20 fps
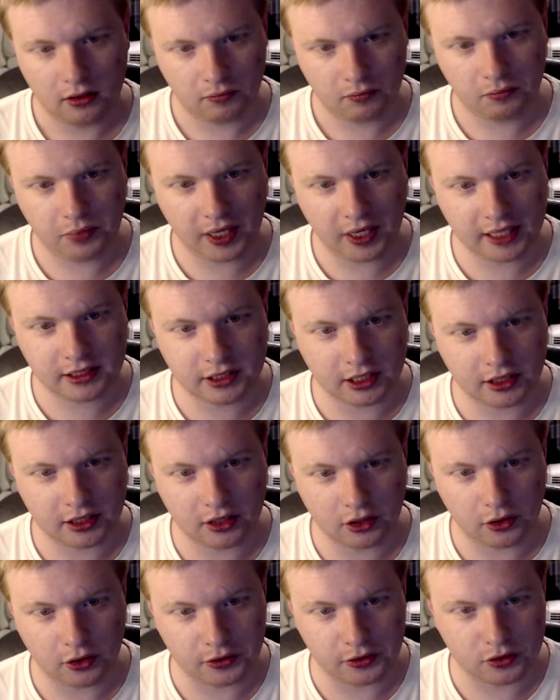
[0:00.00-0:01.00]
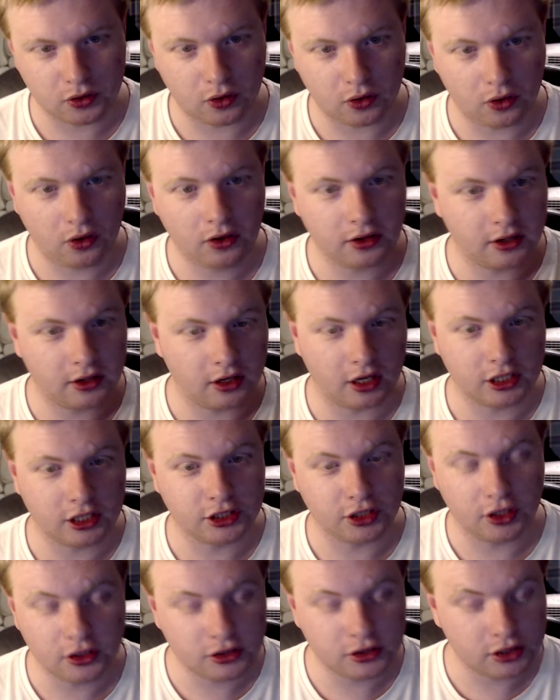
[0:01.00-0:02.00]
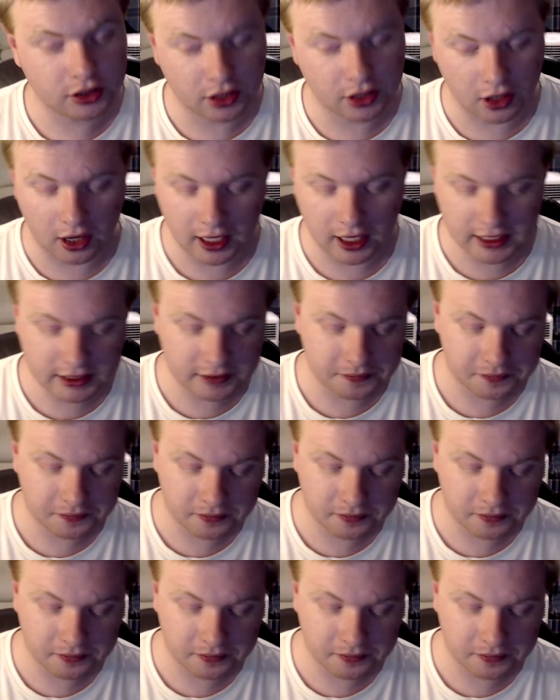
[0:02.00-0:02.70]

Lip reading: picture that you saw, that I showed you guys,